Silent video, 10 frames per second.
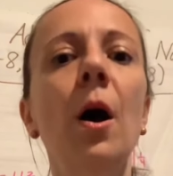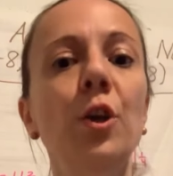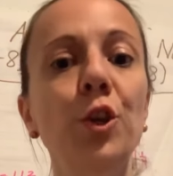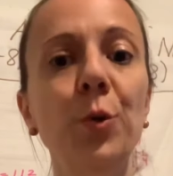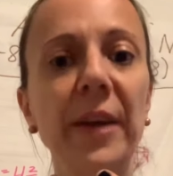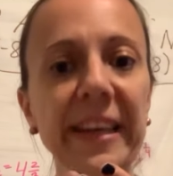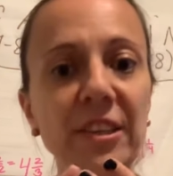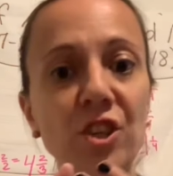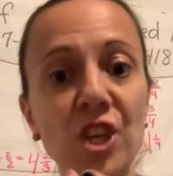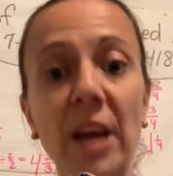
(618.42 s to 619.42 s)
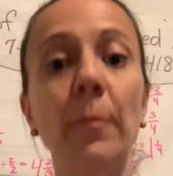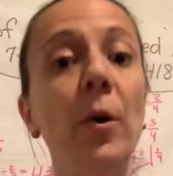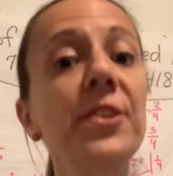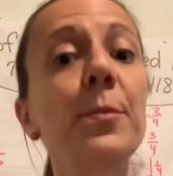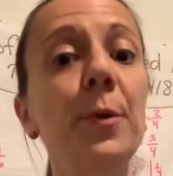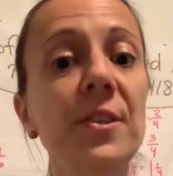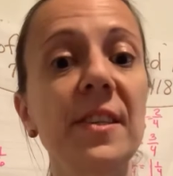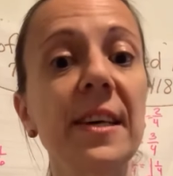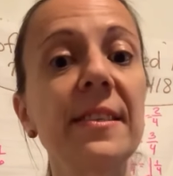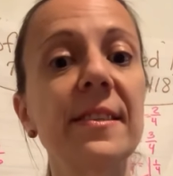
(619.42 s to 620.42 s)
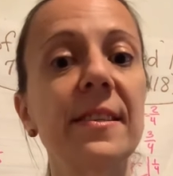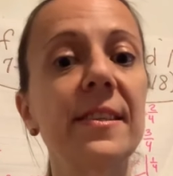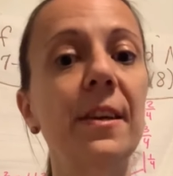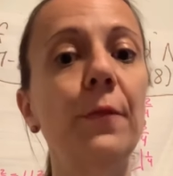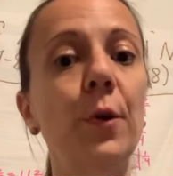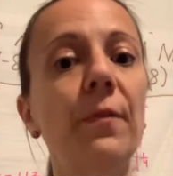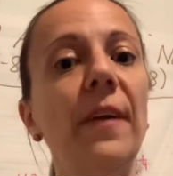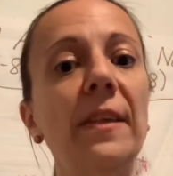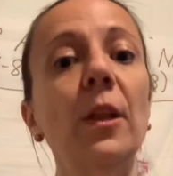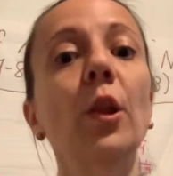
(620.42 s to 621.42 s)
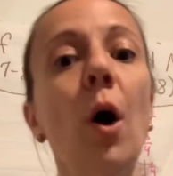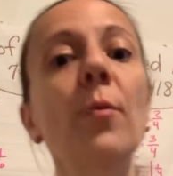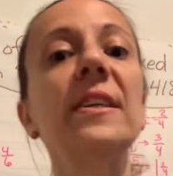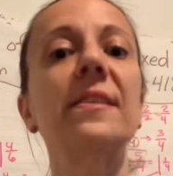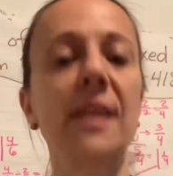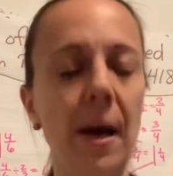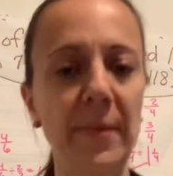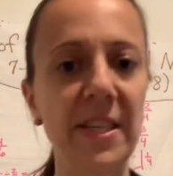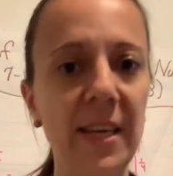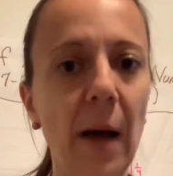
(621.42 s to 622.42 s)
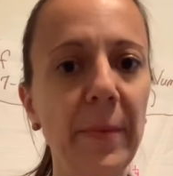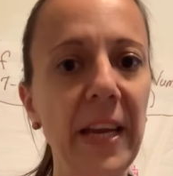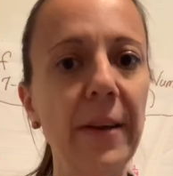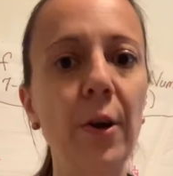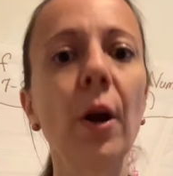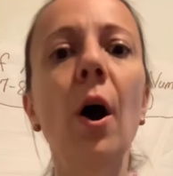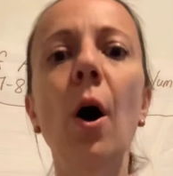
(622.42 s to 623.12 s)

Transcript: You can check multiples lists to see if you can find the lowest common denominator,